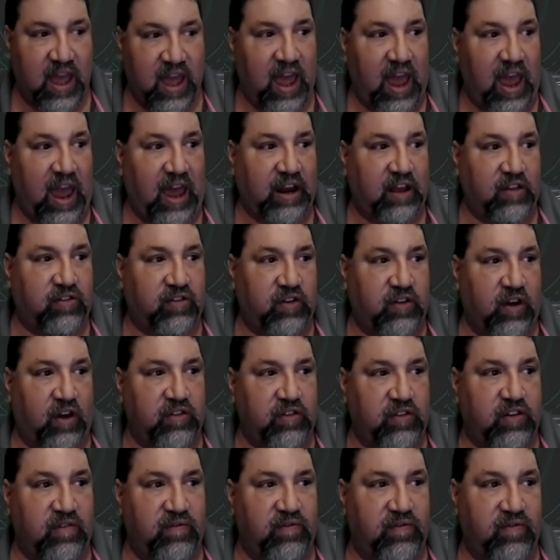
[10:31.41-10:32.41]
And it
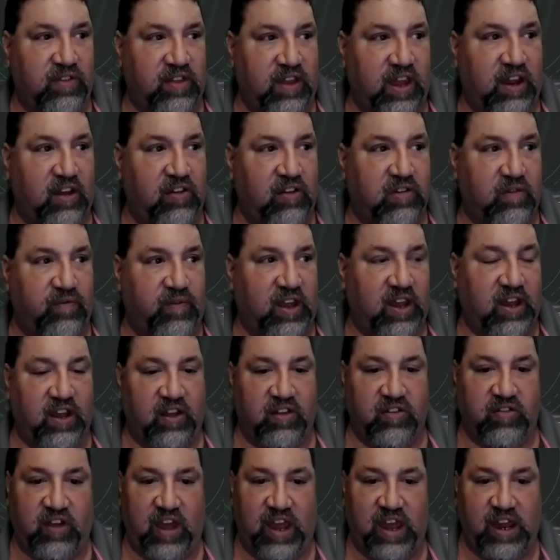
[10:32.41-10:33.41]
doesn't need to be
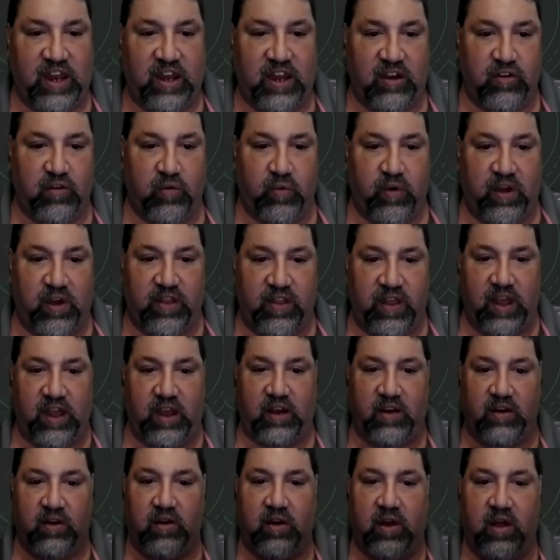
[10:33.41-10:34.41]
contained
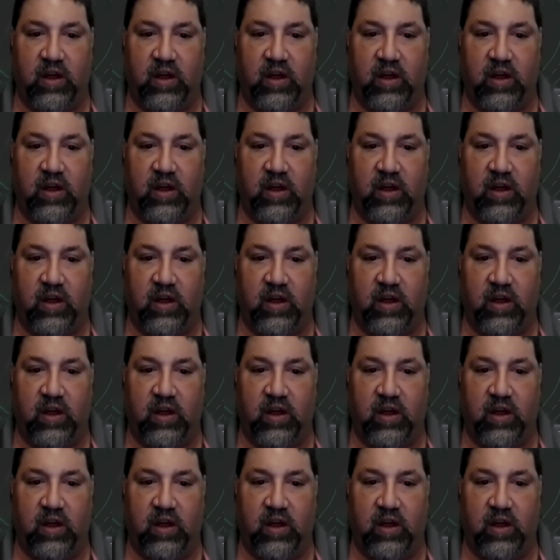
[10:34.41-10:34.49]
within